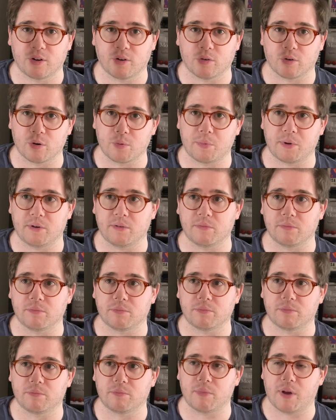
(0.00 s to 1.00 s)
Reuben
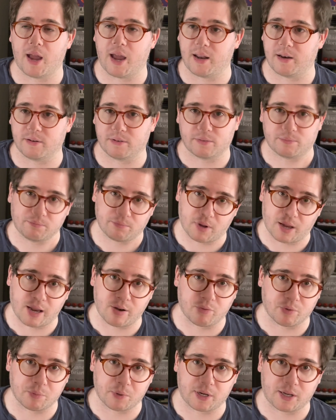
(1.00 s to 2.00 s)
and
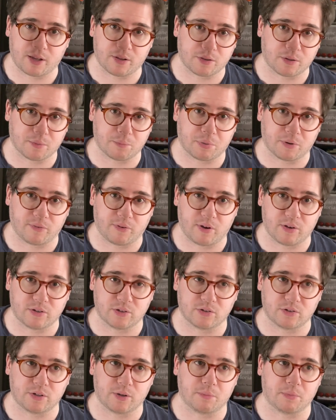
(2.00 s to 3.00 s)
everybody at the
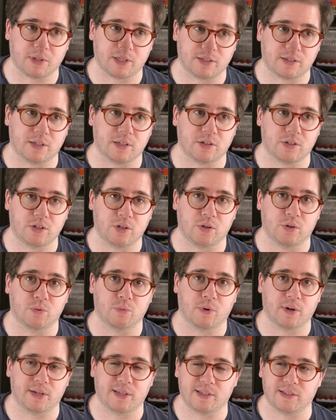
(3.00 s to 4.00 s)
professorship listen to
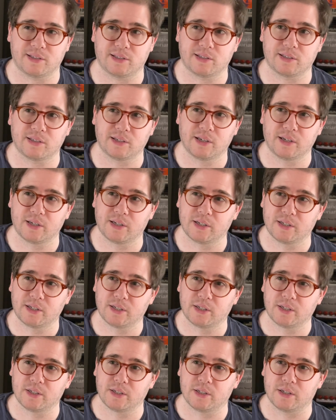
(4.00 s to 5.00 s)
what his
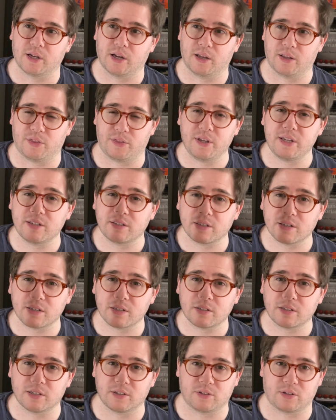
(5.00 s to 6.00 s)

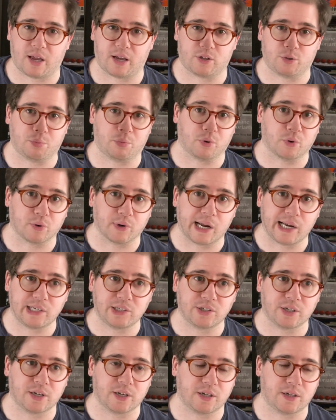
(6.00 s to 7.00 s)
thesis, his
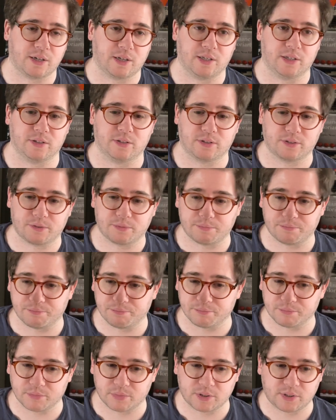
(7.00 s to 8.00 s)
exploration, his
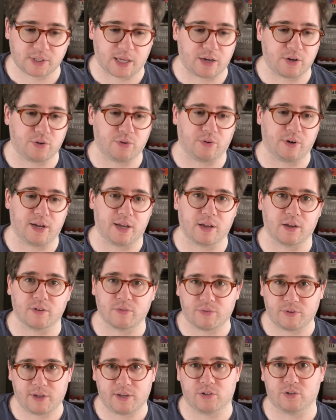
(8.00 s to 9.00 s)
centering of
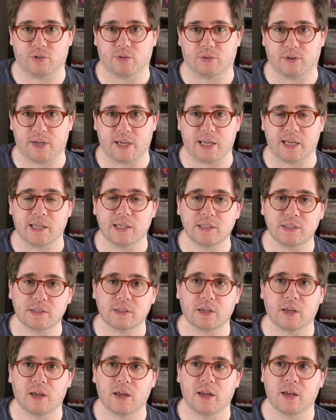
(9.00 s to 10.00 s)
history is,
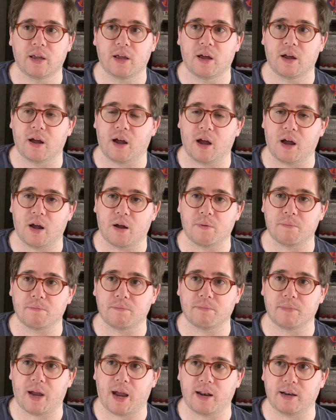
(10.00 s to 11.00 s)

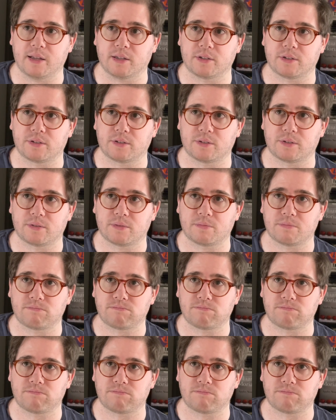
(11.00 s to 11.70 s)
and its